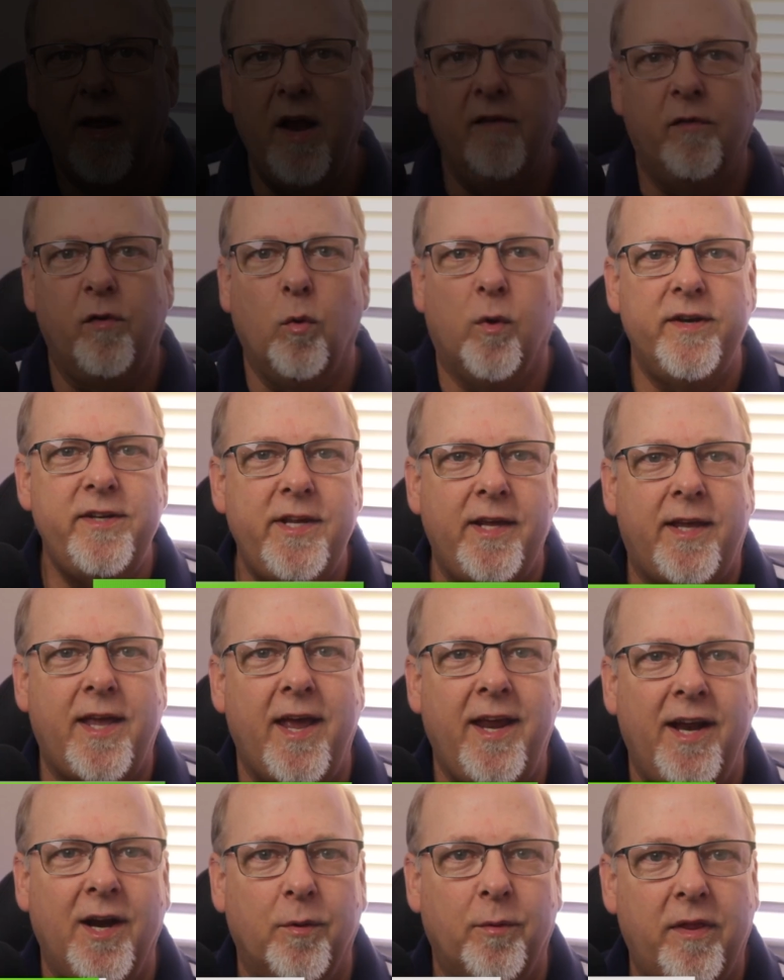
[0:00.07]
Hey everyone,
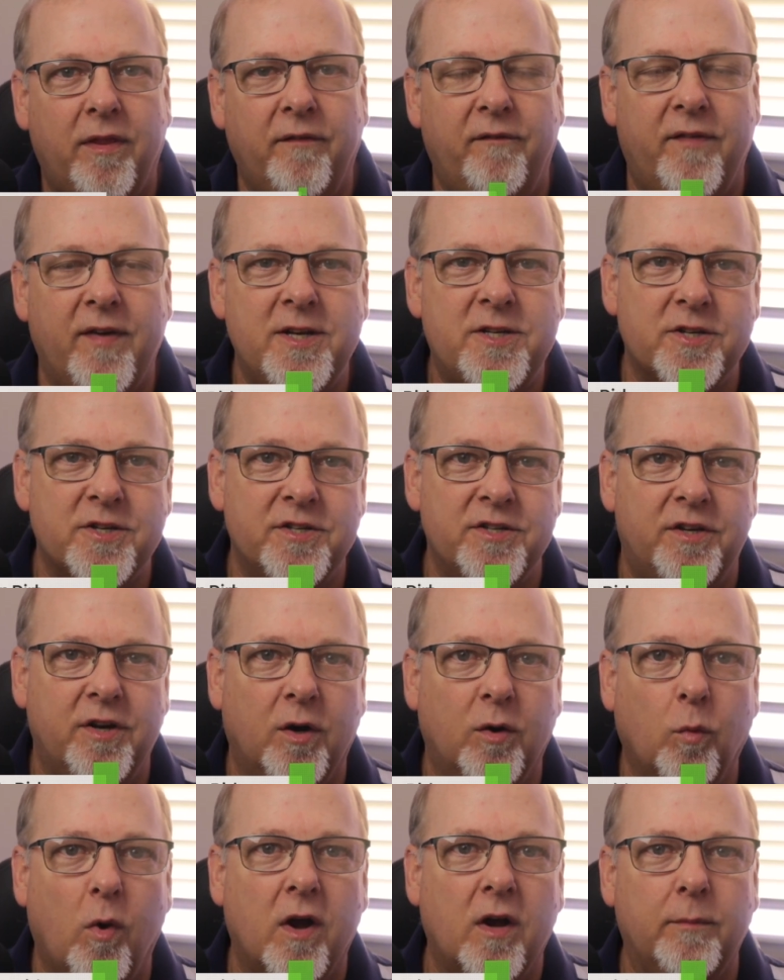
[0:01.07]
DK here with Adventures in
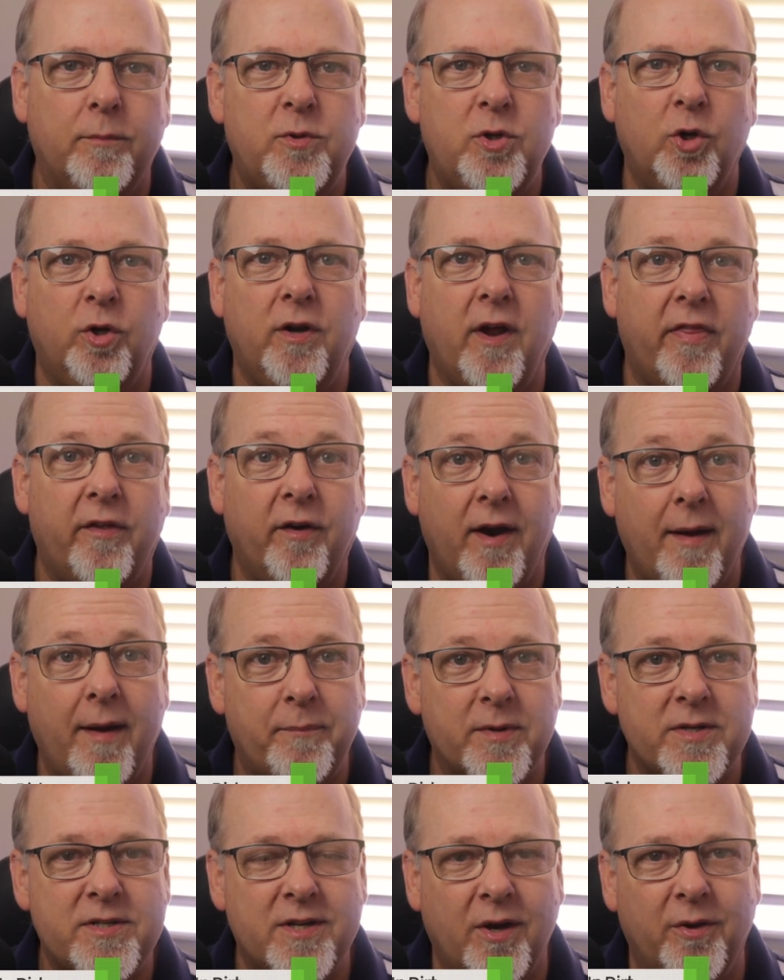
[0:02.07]
Dirt. Welcome to another
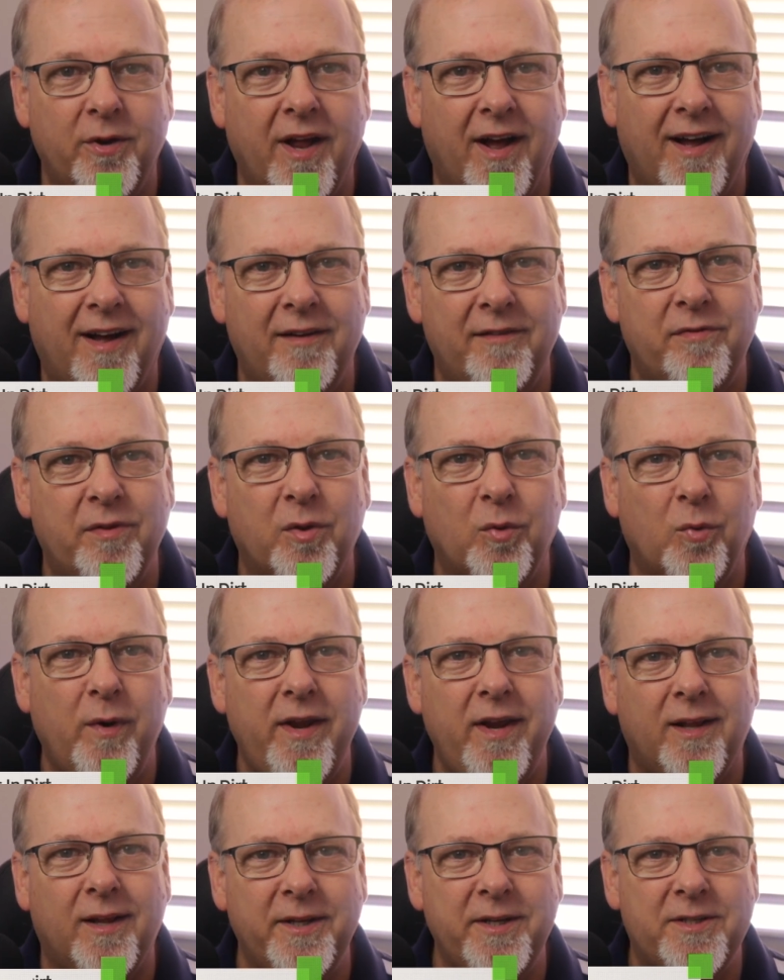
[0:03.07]
episode of The
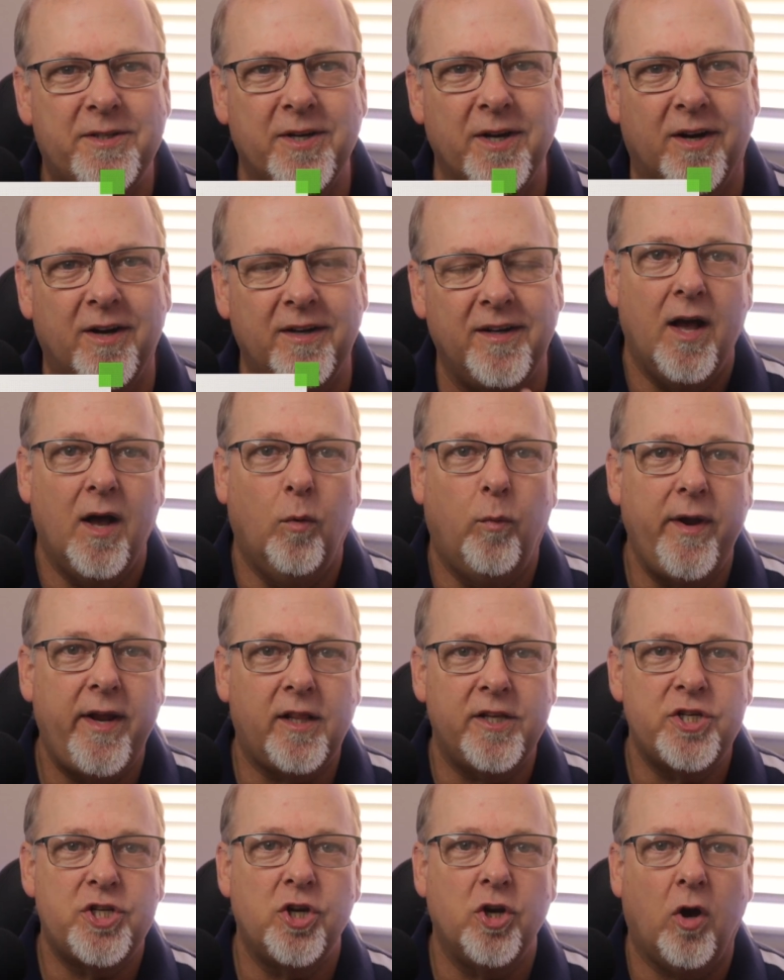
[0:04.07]
Weekly Dirt, a
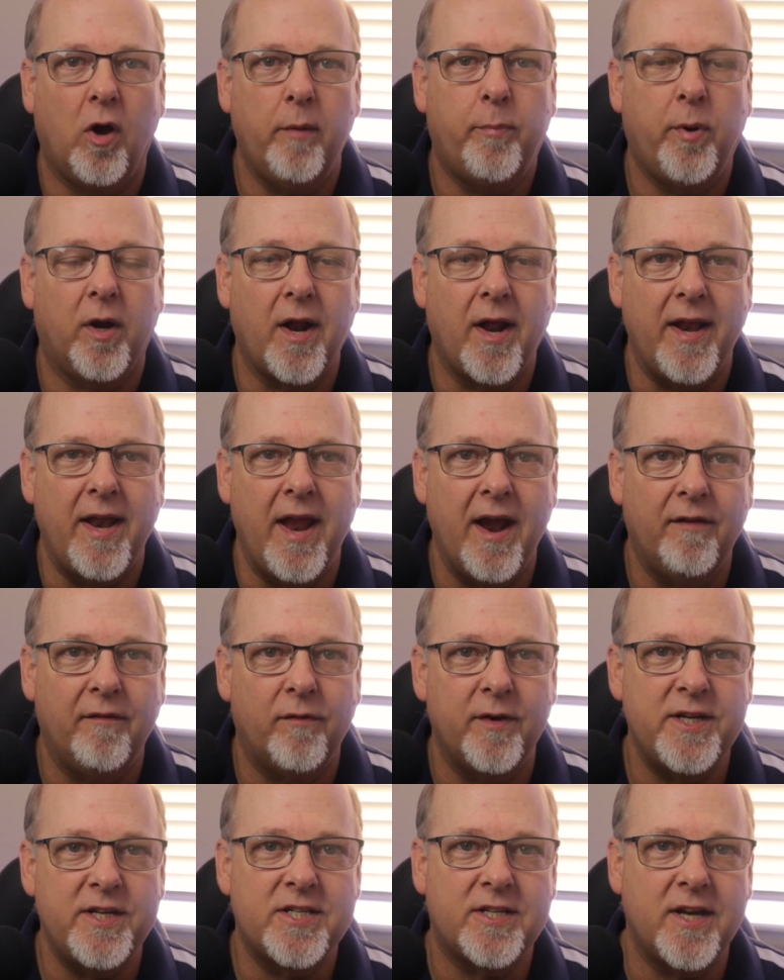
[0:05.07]
weekly show I put on
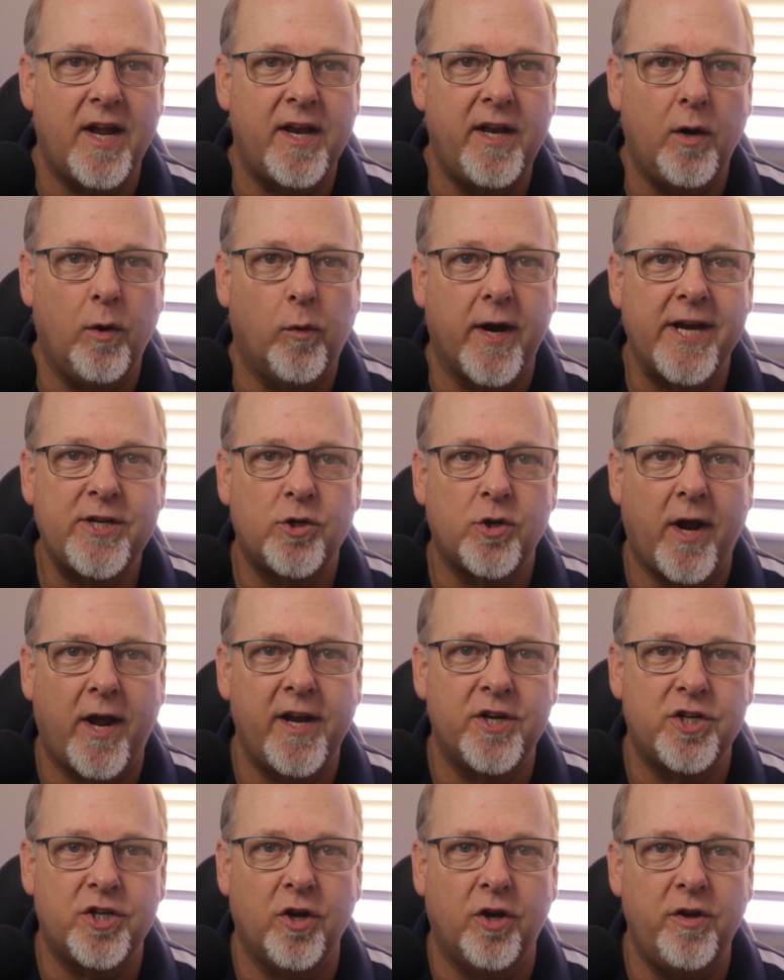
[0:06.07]
every Sunday where I try
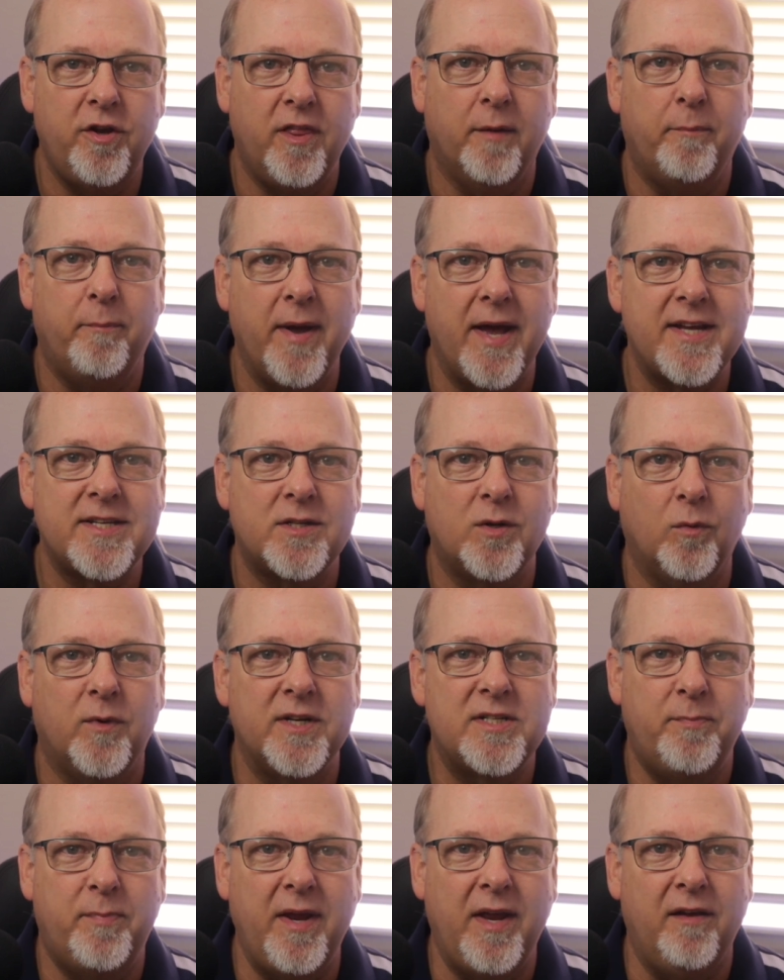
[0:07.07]
to show you the best of
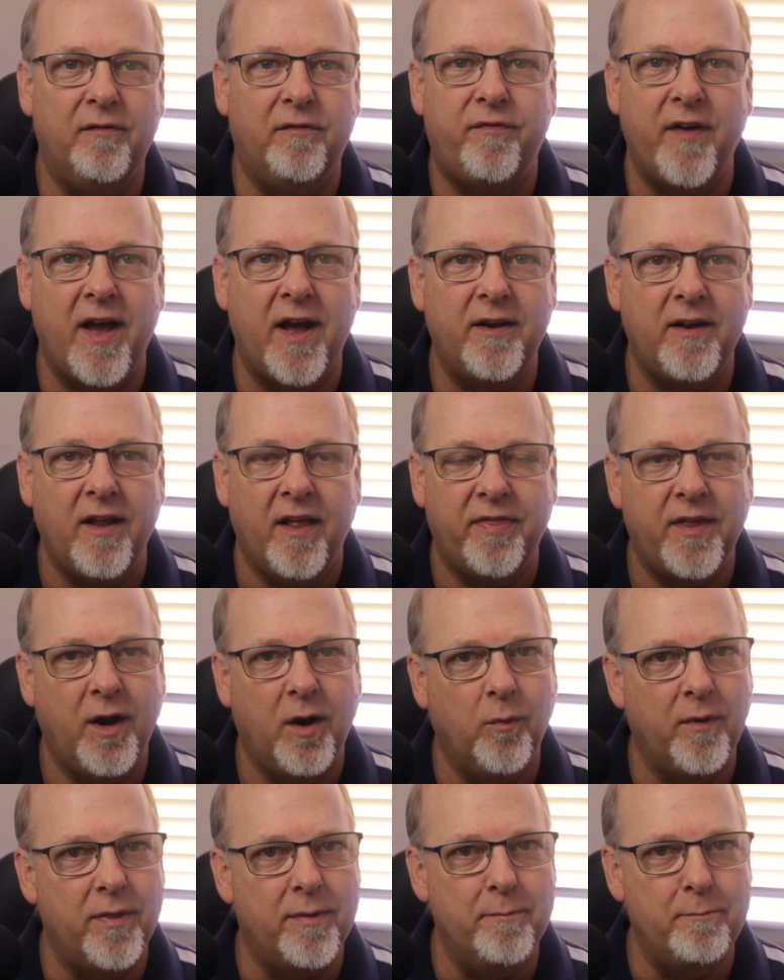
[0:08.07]
what's being found out there
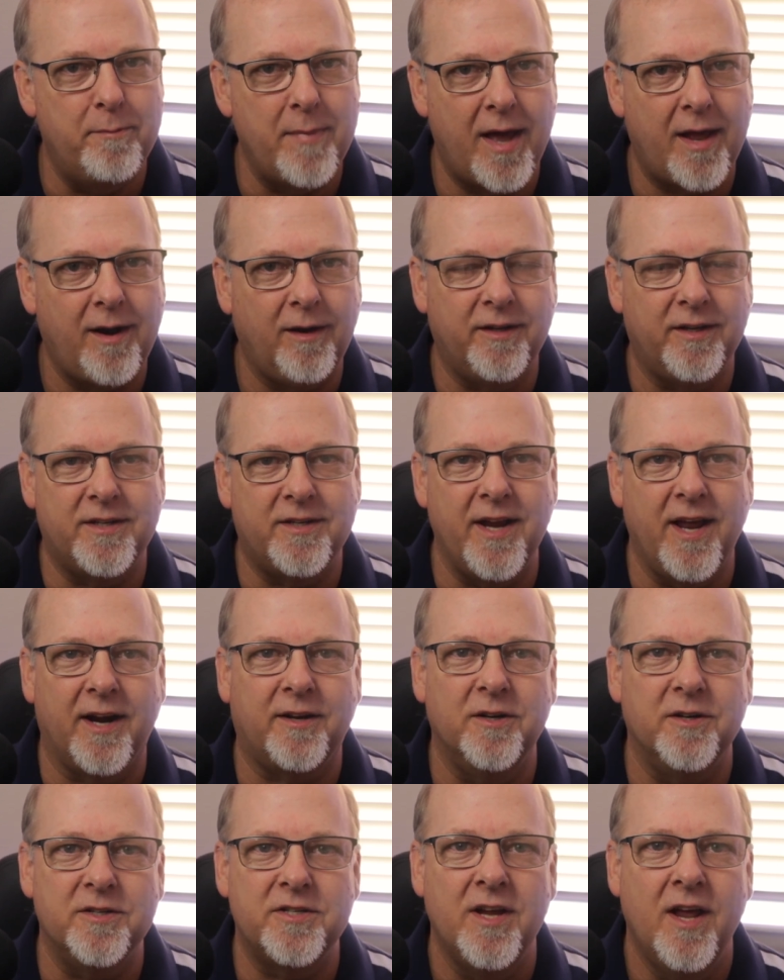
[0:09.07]
with metal
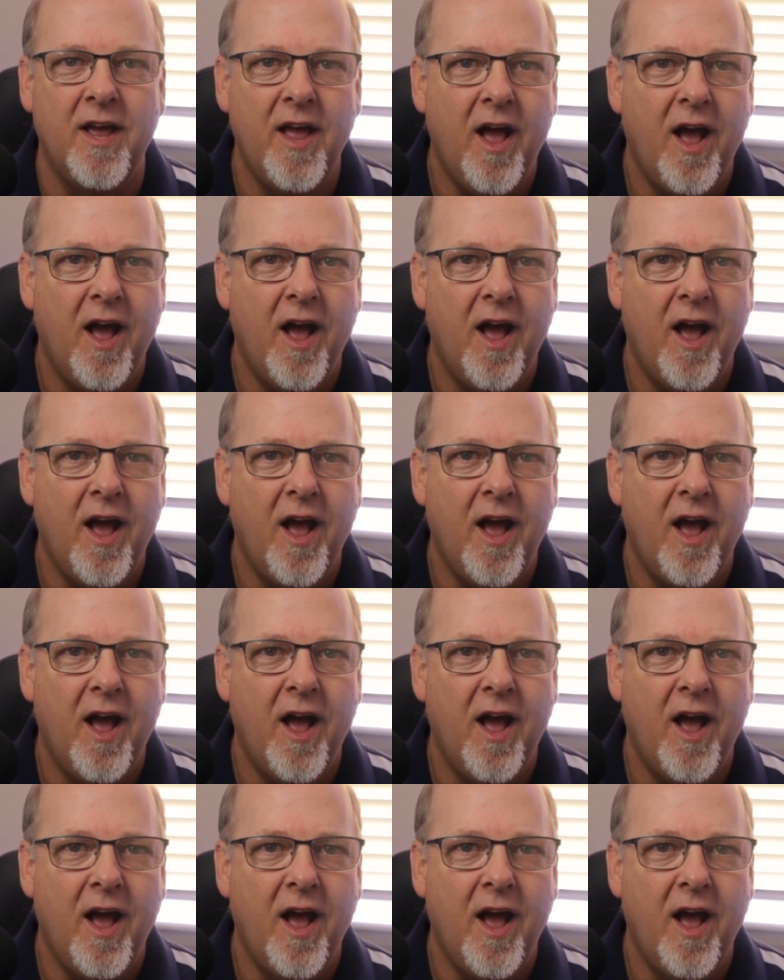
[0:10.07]
detectors.